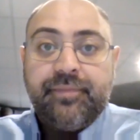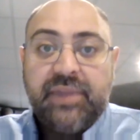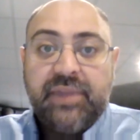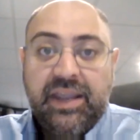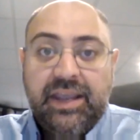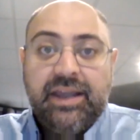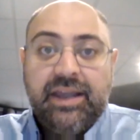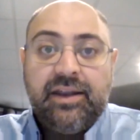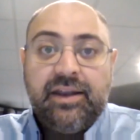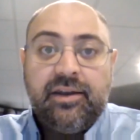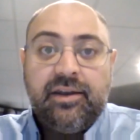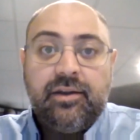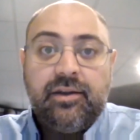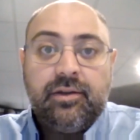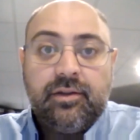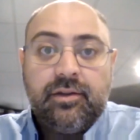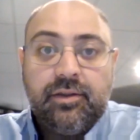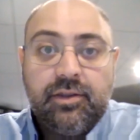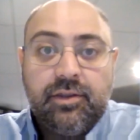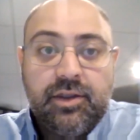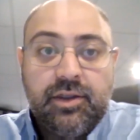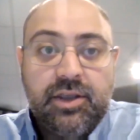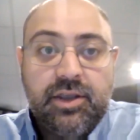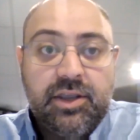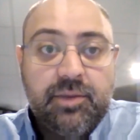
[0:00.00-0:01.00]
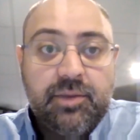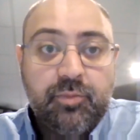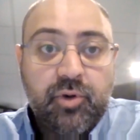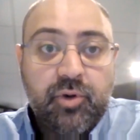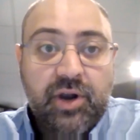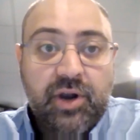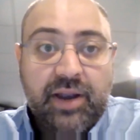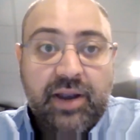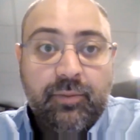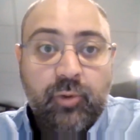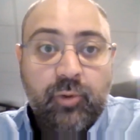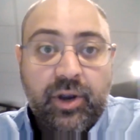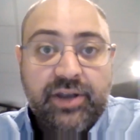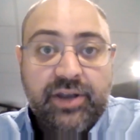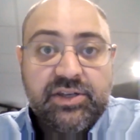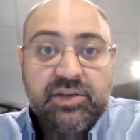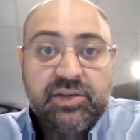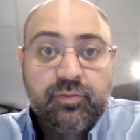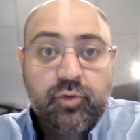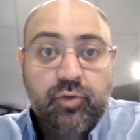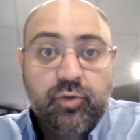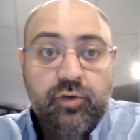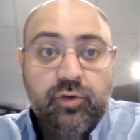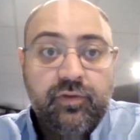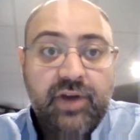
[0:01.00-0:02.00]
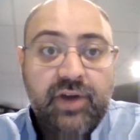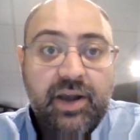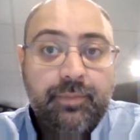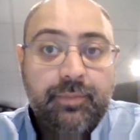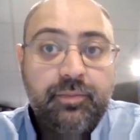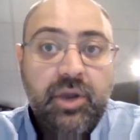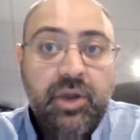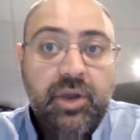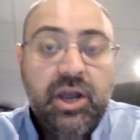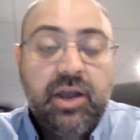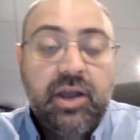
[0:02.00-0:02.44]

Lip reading: in the prime rate to move up.